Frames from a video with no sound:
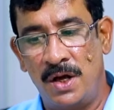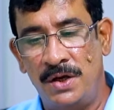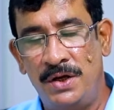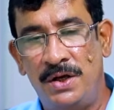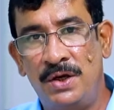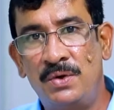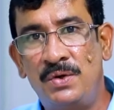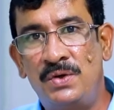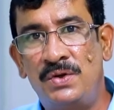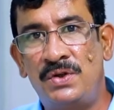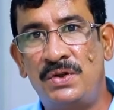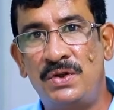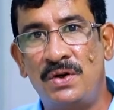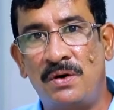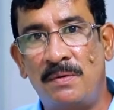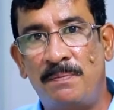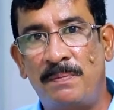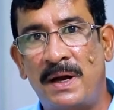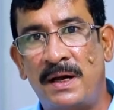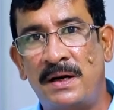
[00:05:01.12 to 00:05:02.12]
Use
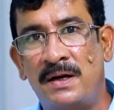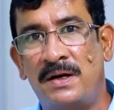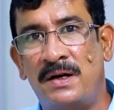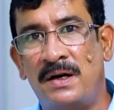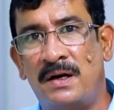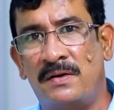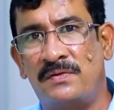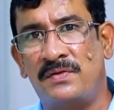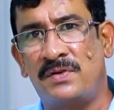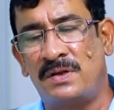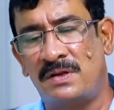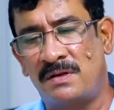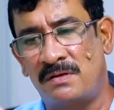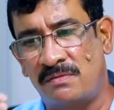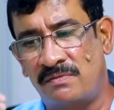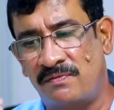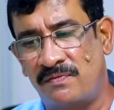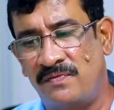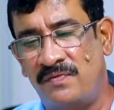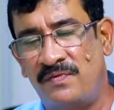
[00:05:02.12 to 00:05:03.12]
your
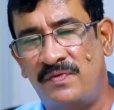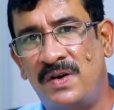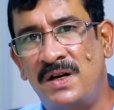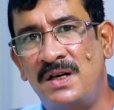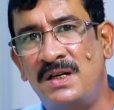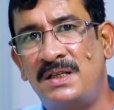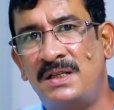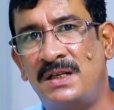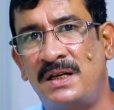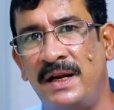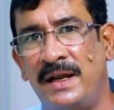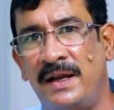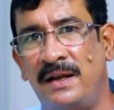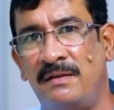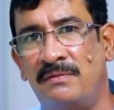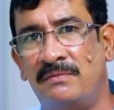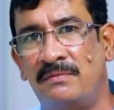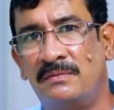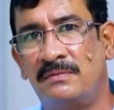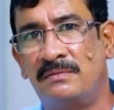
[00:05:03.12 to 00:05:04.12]
paragraphs.
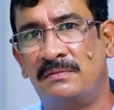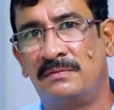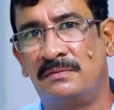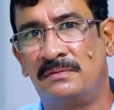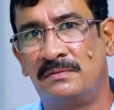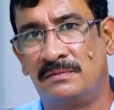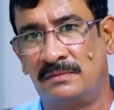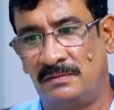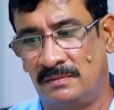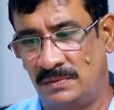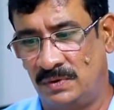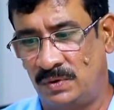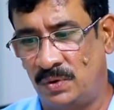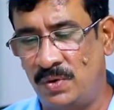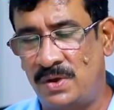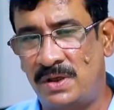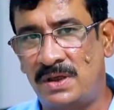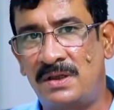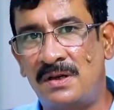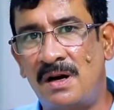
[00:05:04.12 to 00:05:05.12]
Firstly,
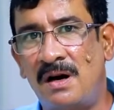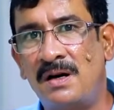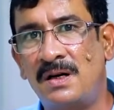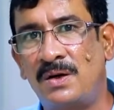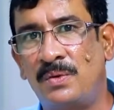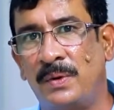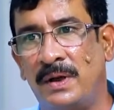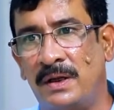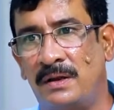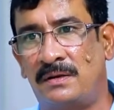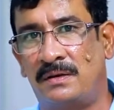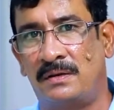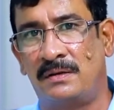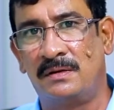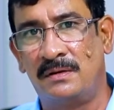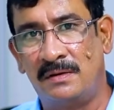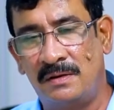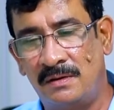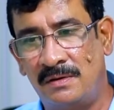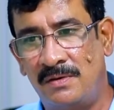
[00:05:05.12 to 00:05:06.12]
to start with,
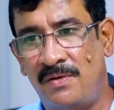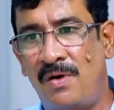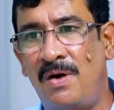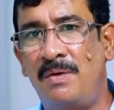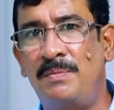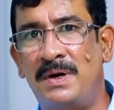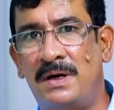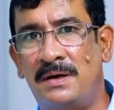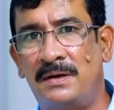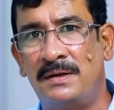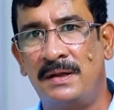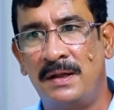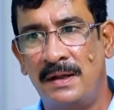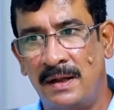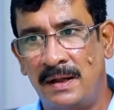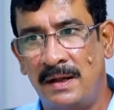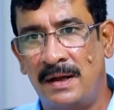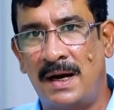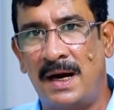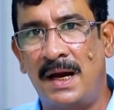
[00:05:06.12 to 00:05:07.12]
comma,
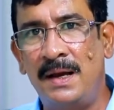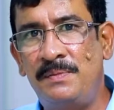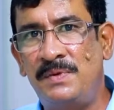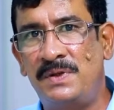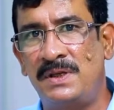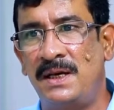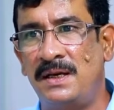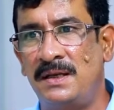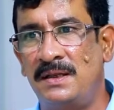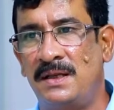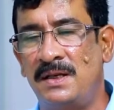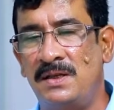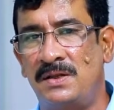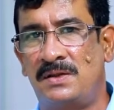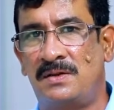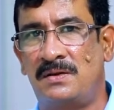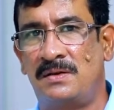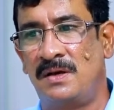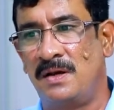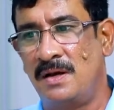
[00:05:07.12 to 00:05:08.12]
I'm saying
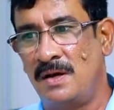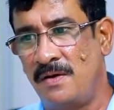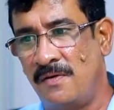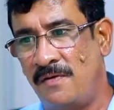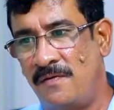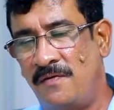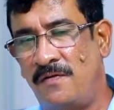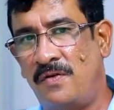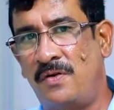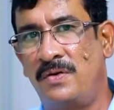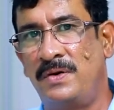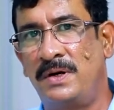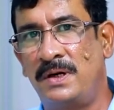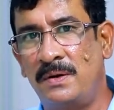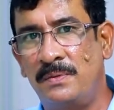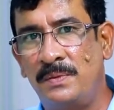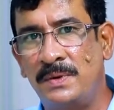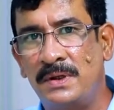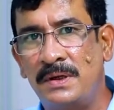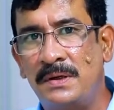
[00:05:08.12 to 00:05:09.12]
this, follow it
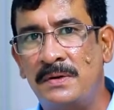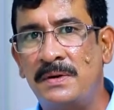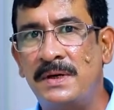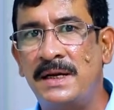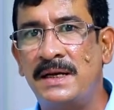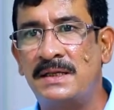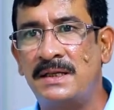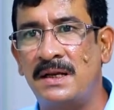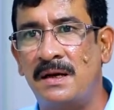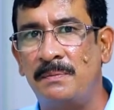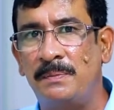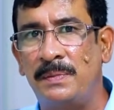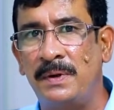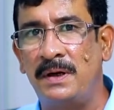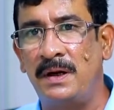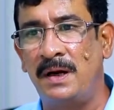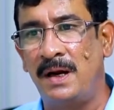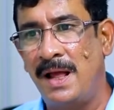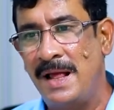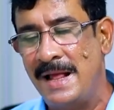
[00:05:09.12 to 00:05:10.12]
up with a good
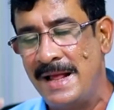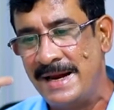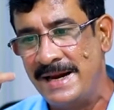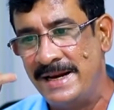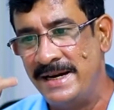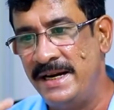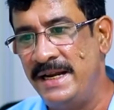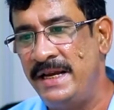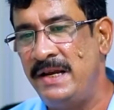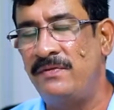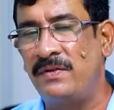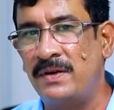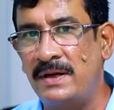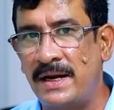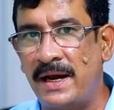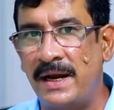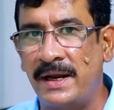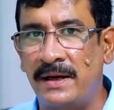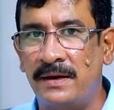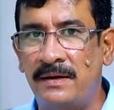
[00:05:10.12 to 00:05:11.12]
example, leave a
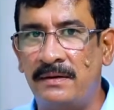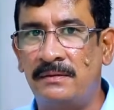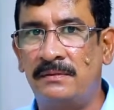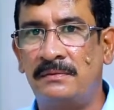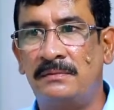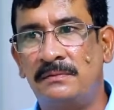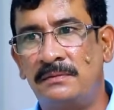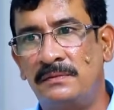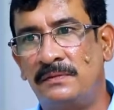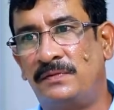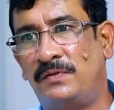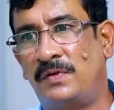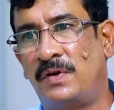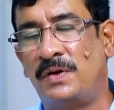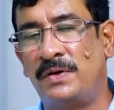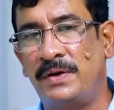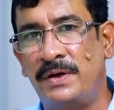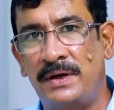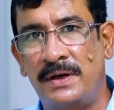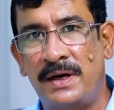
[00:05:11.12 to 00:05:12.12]
line,
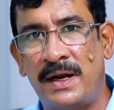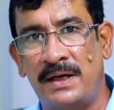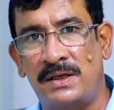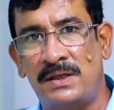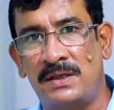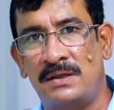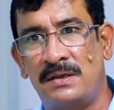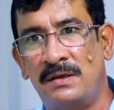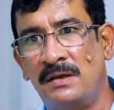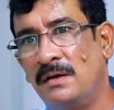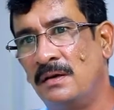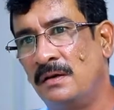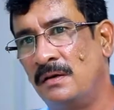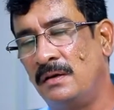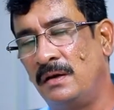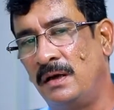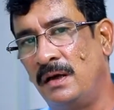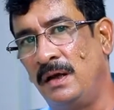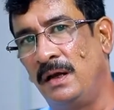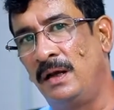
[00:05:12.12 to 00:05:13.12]
follow your next.
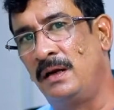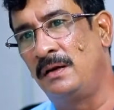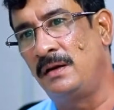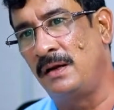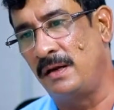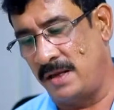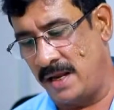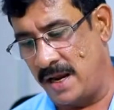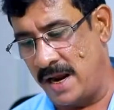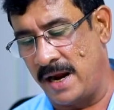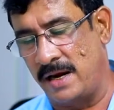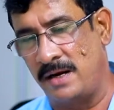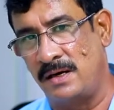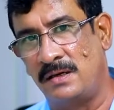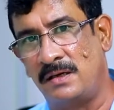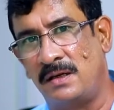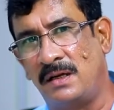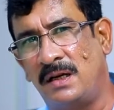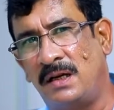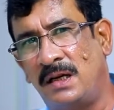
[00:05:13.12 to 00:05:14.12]
In the
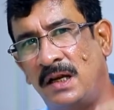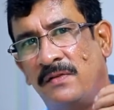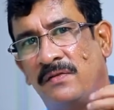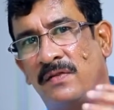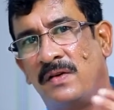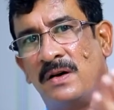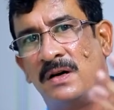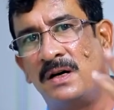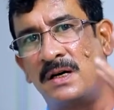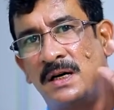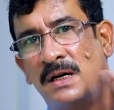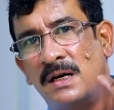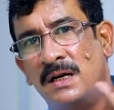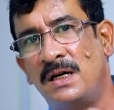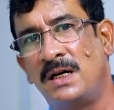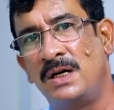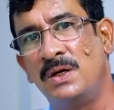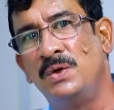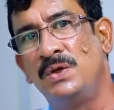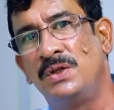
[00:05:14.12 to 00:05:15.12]
end, give a
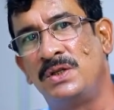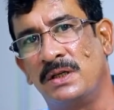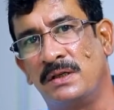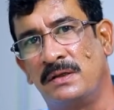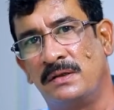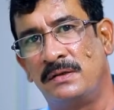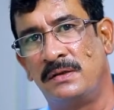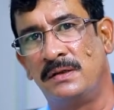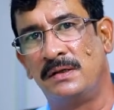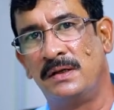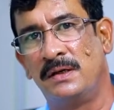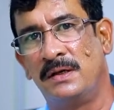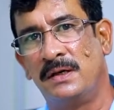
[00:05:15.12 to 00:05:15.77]
conclusion.